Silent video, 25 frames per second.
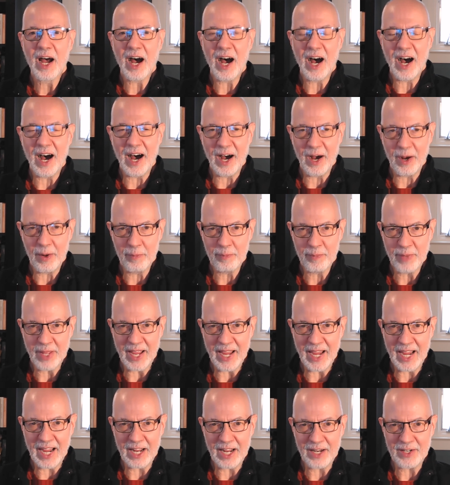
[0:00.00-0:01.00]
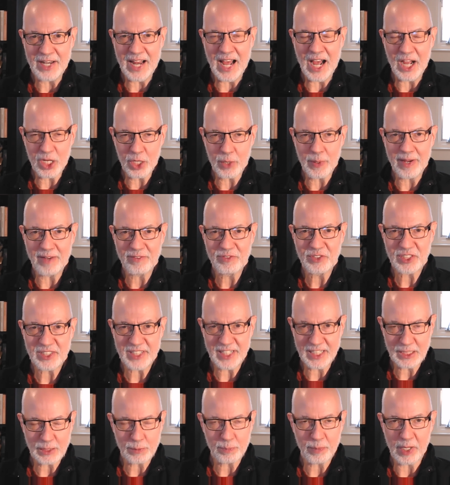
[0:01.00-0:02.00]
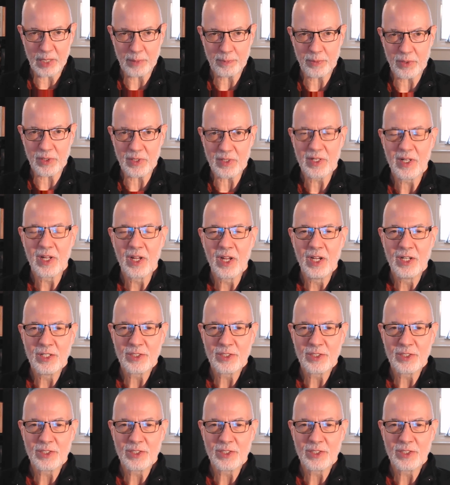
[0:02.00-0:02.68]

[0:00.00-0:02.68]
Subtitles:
and now you have 6 people.